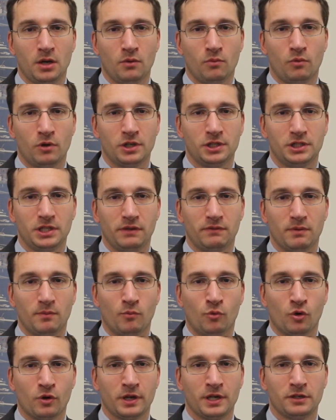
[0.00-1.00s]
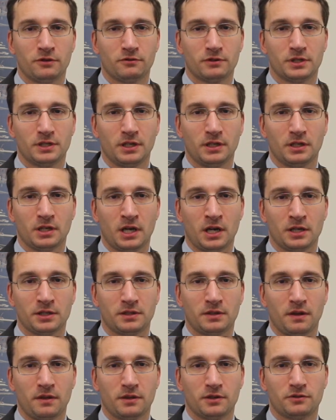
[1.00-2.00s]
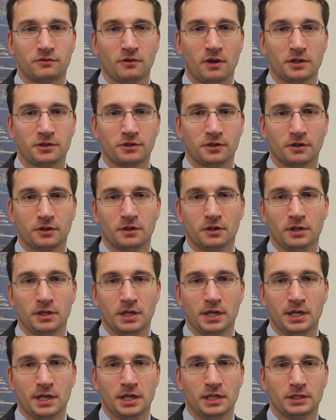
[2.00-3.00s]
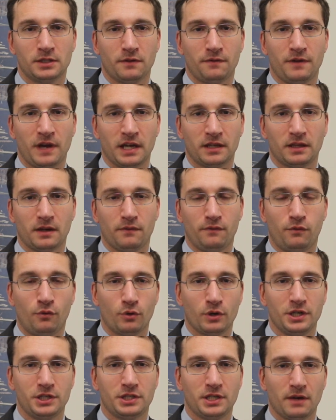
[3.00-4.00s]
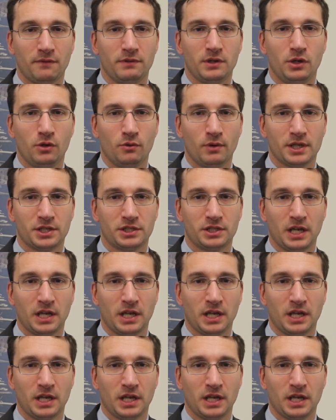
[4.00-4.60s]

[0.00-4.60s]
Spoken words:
What is even more interesting to us than the structure is the fact that 47 U.S.